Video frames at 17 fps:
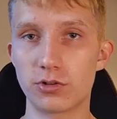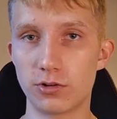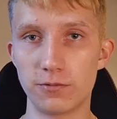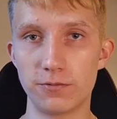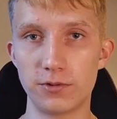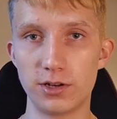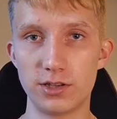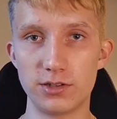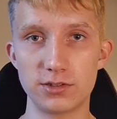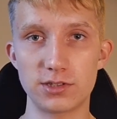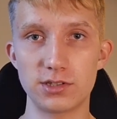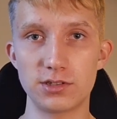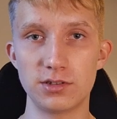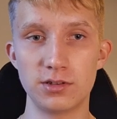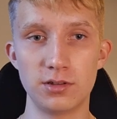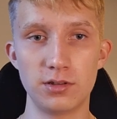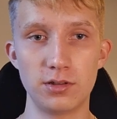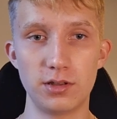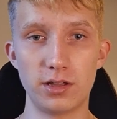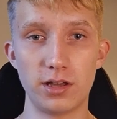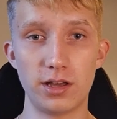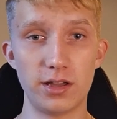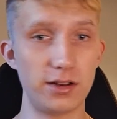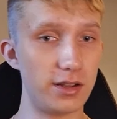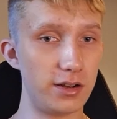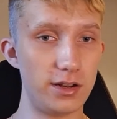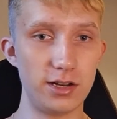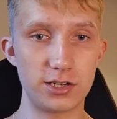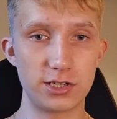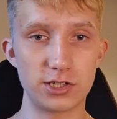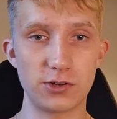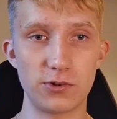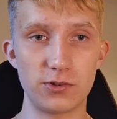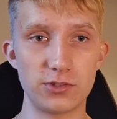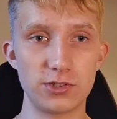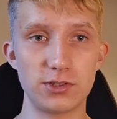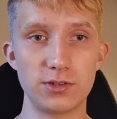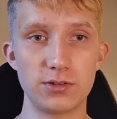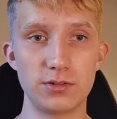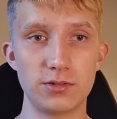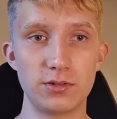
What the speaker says: confidence, had addictions,